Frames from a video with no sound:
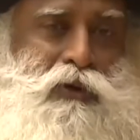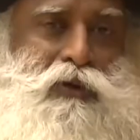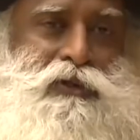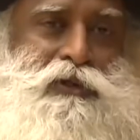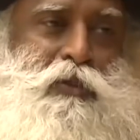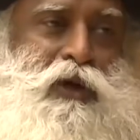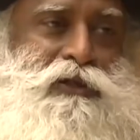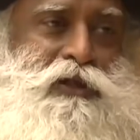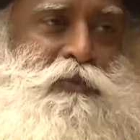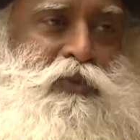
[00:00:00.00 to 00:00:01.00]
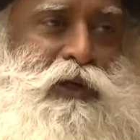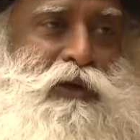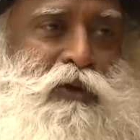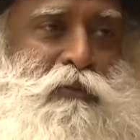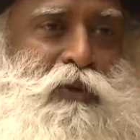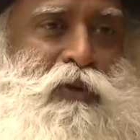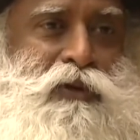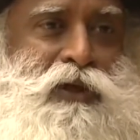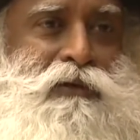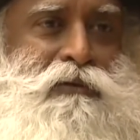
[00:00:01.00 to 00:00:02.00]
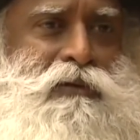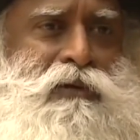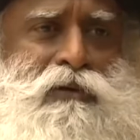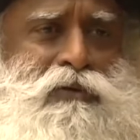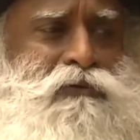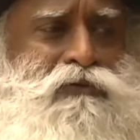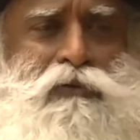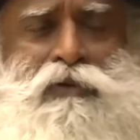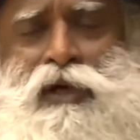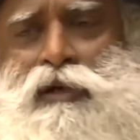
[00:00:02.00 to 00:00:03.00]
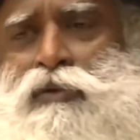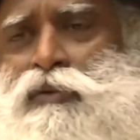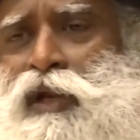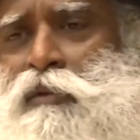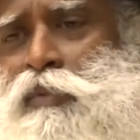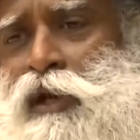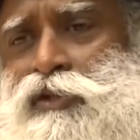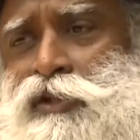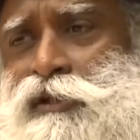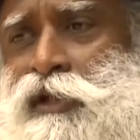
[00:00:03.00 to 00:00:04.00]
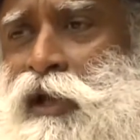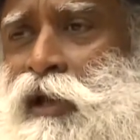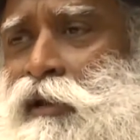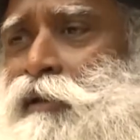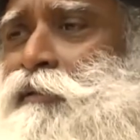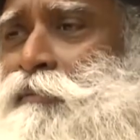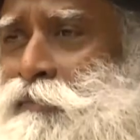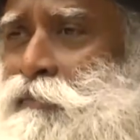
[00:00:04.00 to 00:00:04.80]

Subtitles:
Because a small chip will know more than… your phone can do 10 PhDs a day.